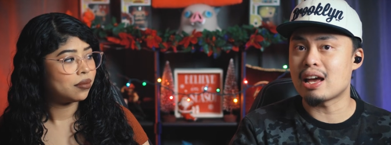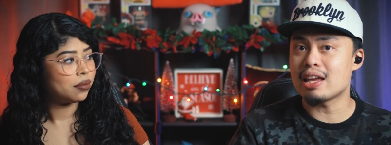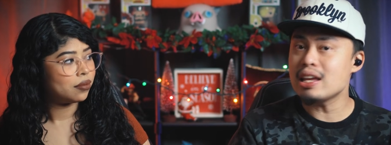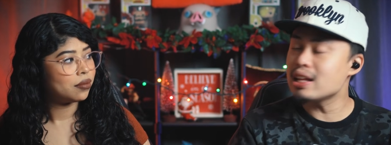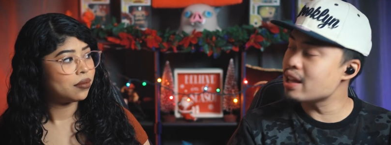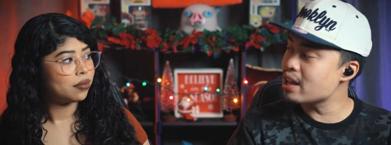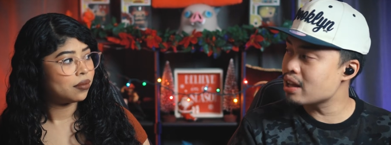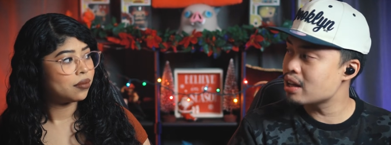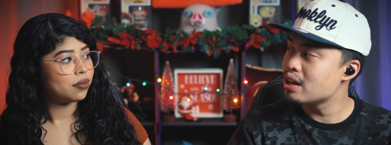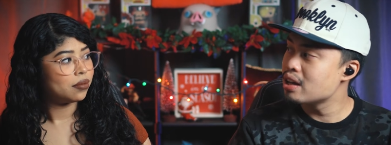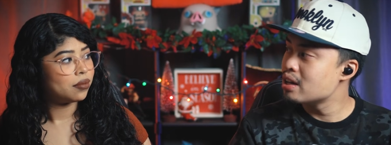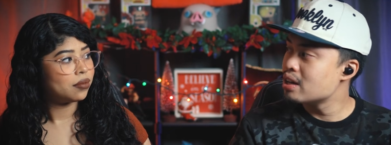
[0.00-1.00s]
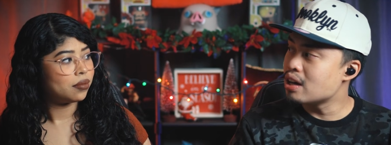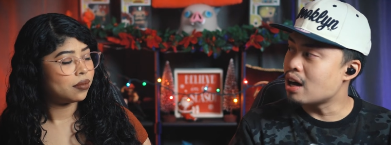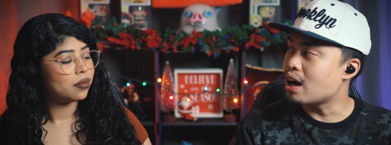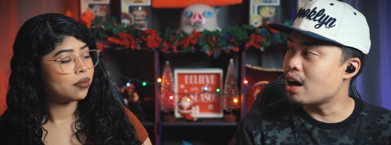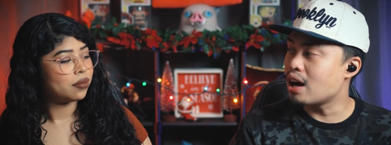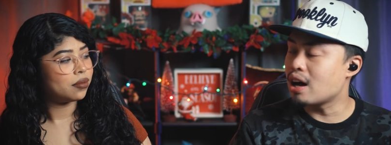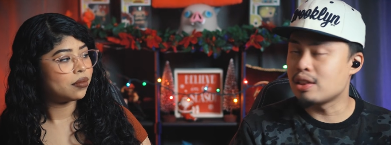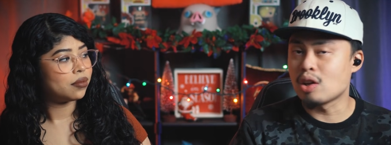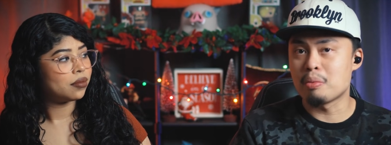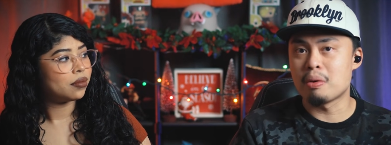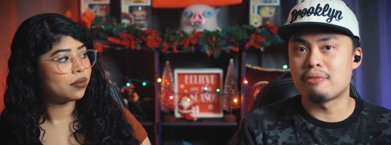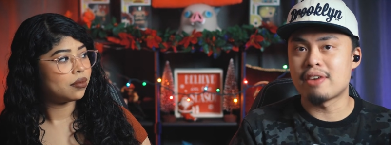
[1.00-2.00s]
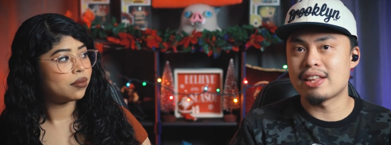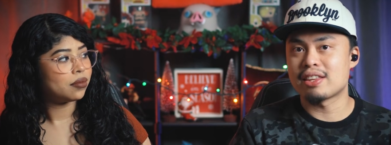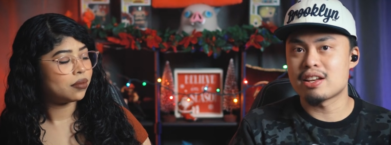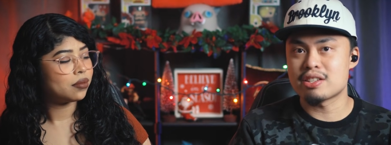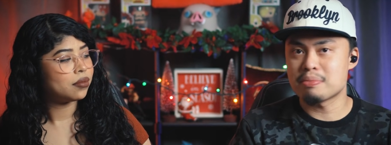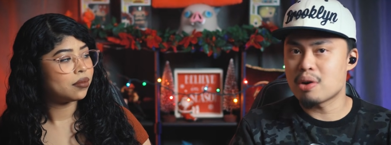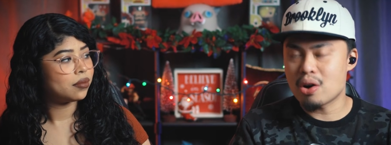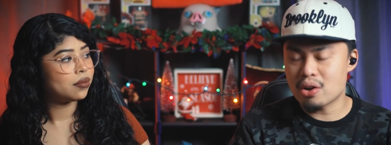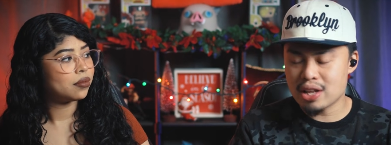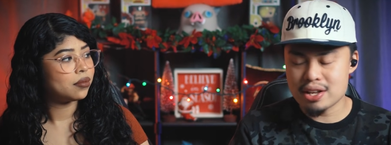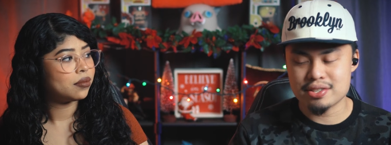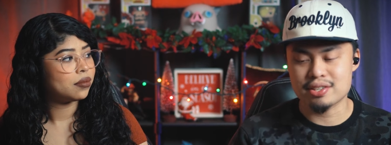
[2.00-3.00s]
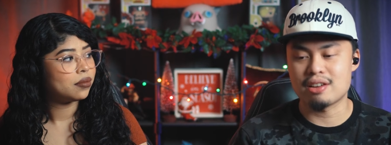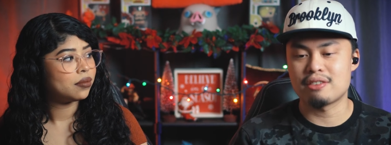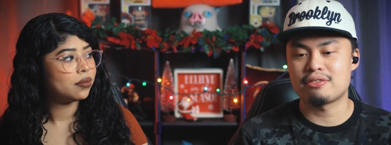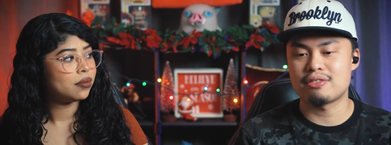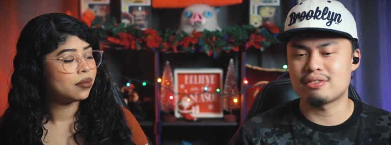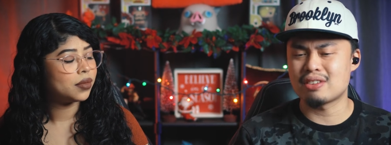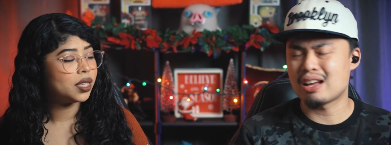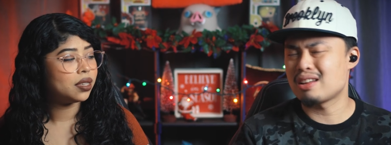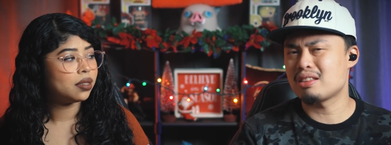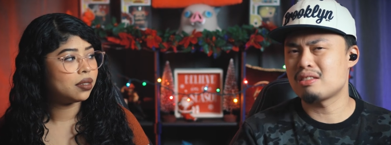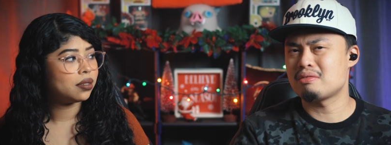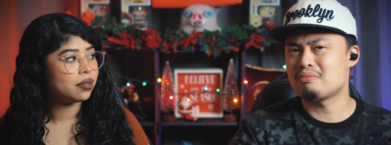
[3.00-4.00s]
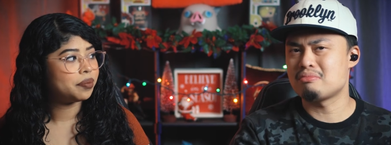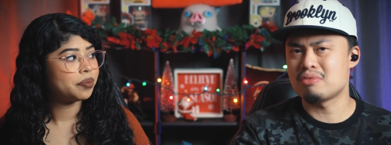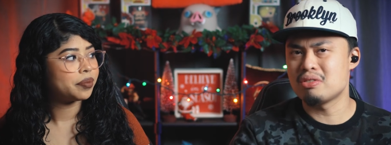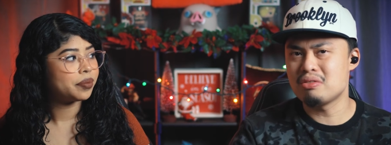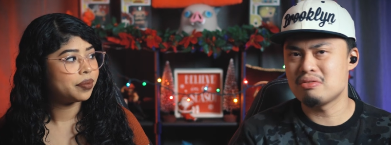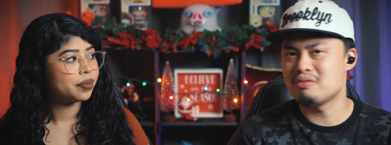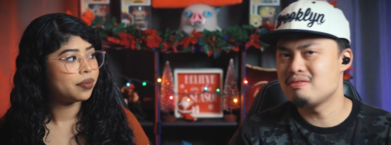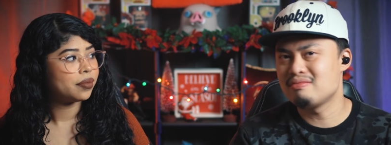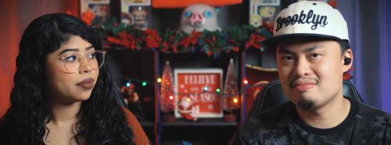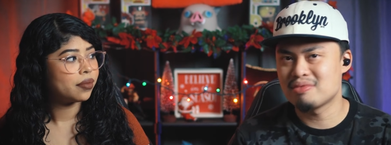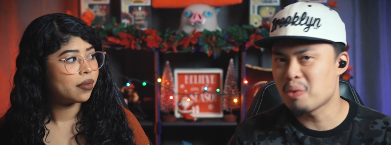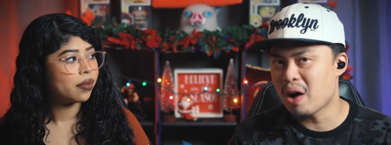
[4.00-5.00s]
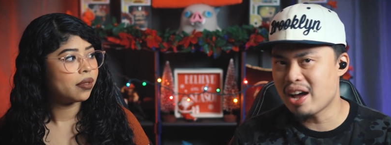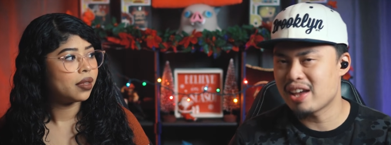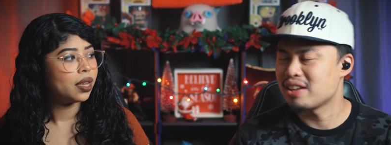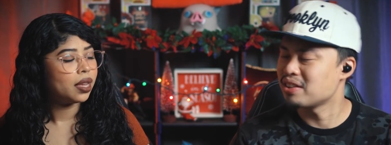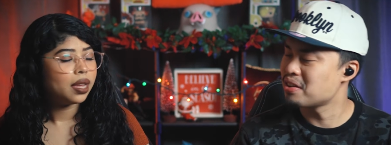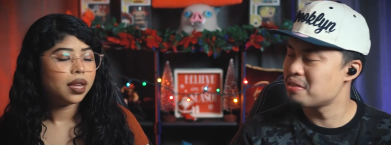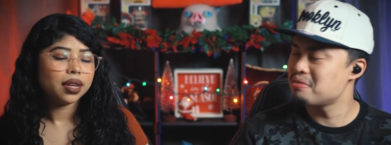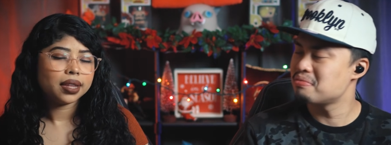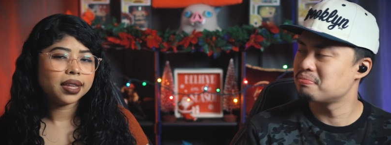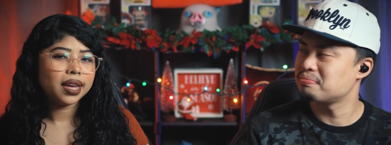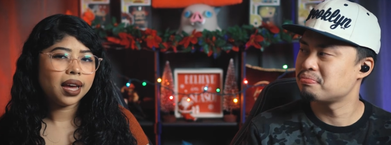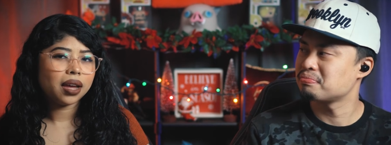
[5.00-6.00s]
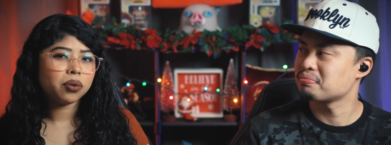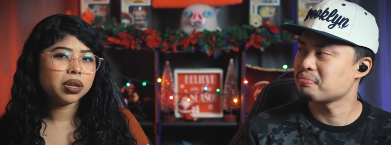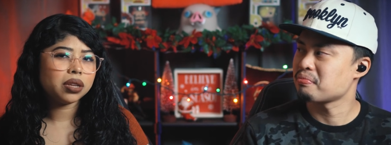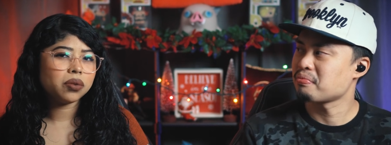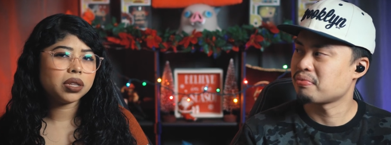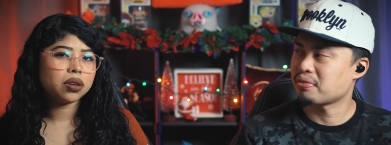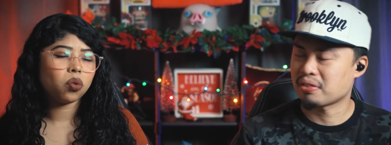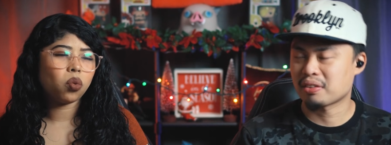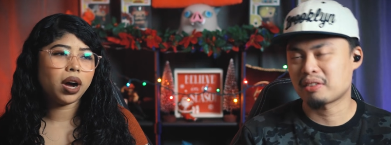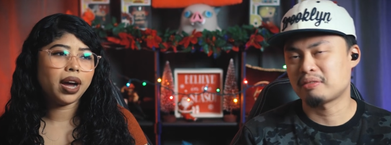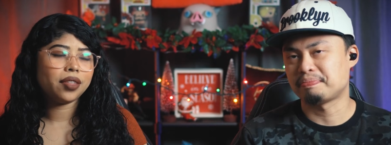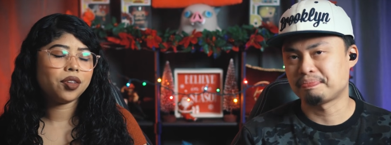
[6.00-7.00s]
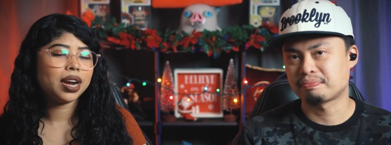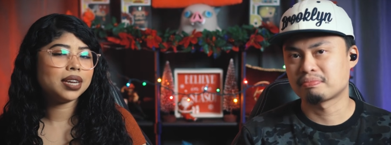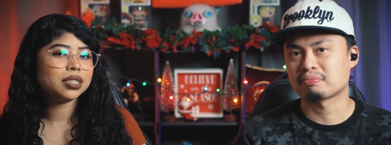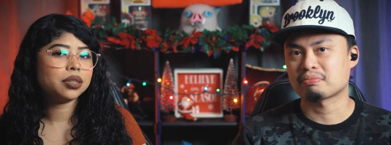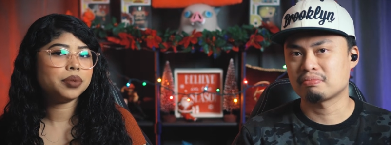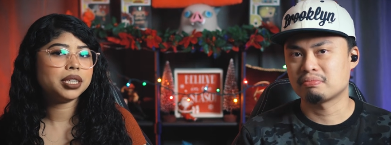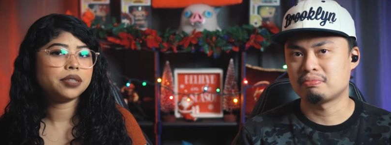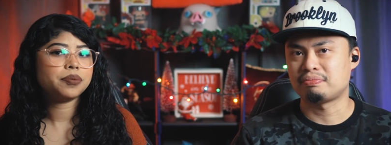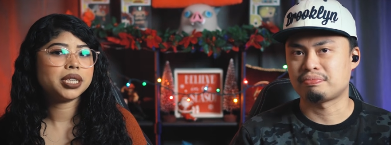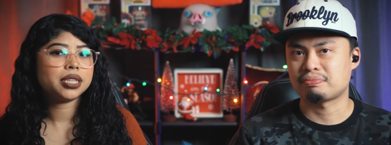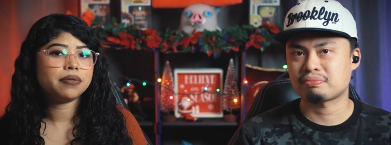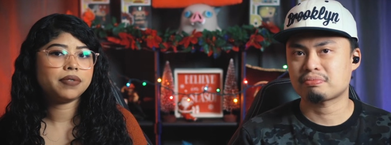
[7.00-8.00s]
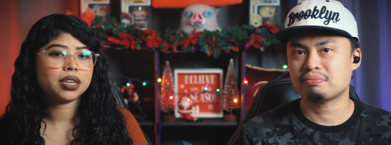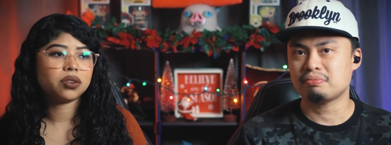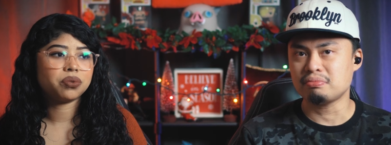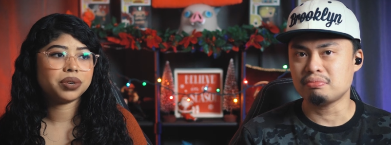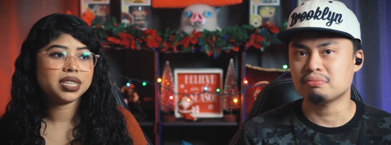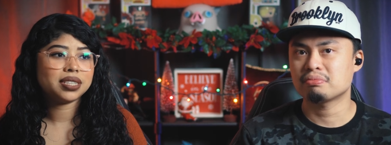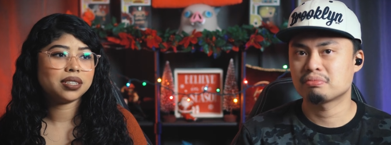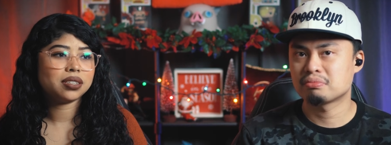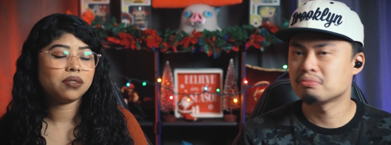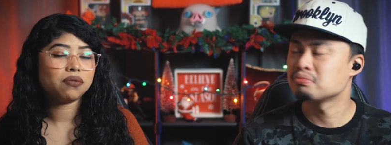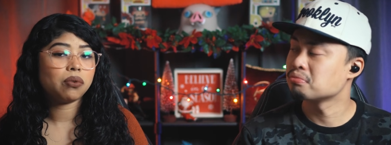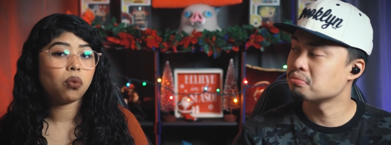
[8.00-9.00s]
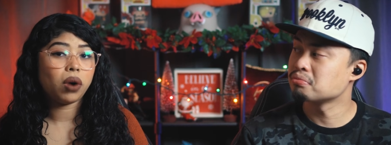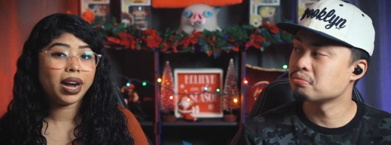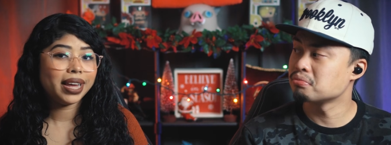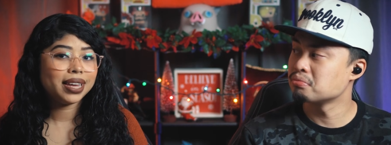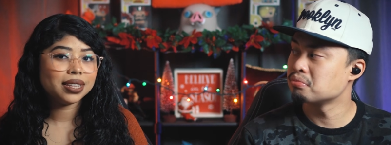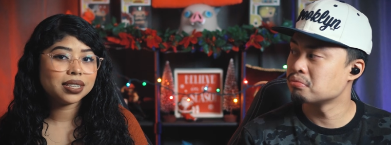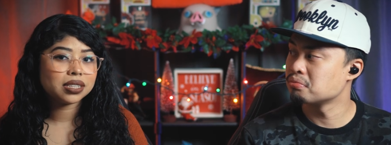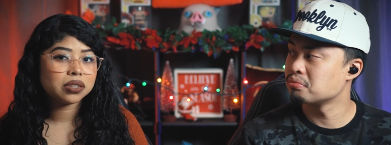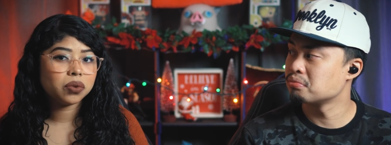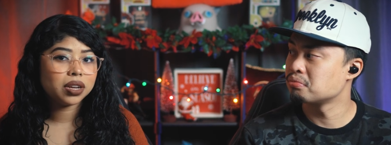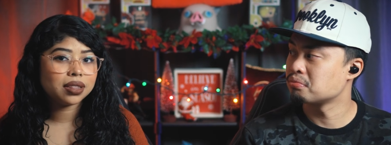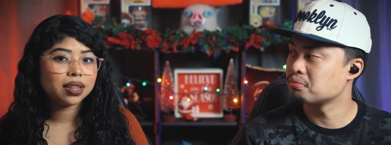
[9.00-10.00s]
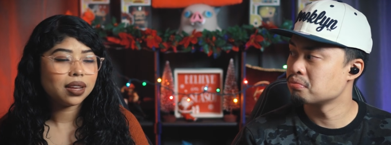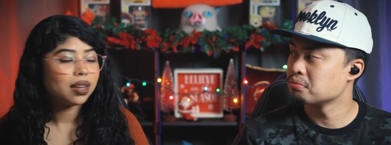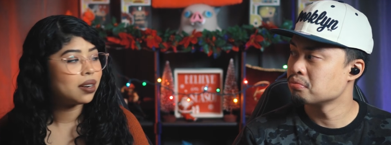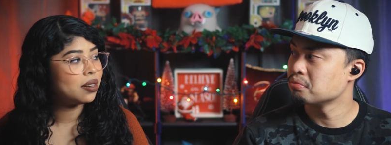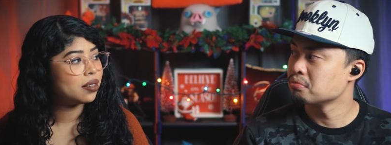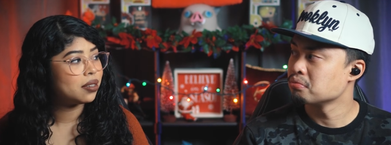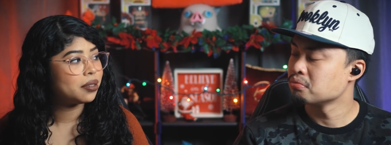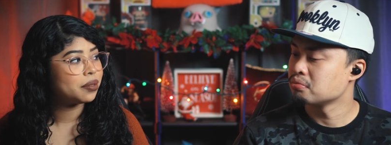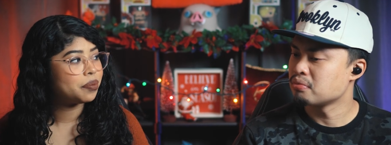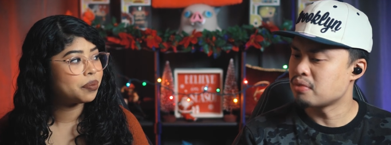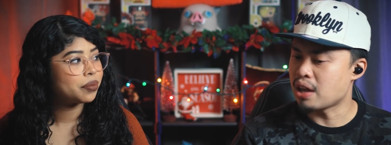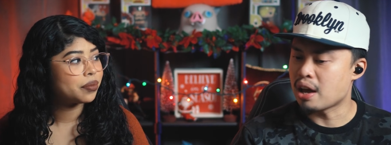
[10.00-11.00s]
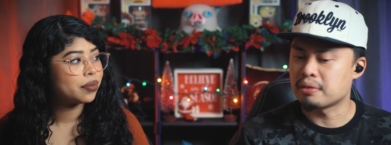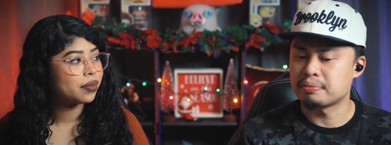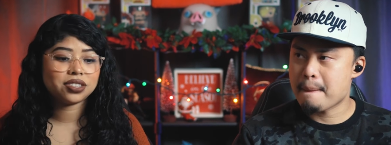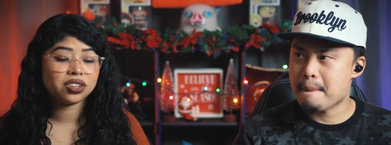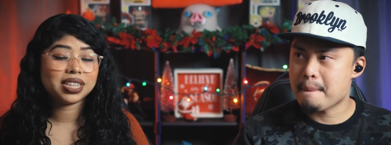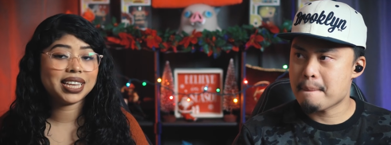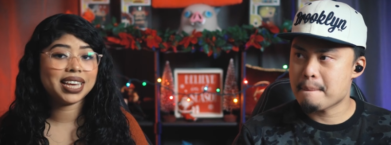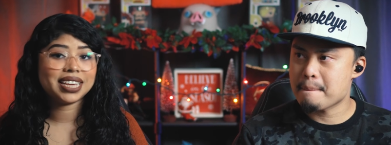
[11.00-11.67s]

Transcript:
Speaker 1: that healing, uh, Noble Phantasm, all that stuff. Yeah. Dude, why, you know?
Speaker 2: Yeah, I really wonder why. There has to be a specific reason of why he doesn't want that. I don't know. Yeah. It's only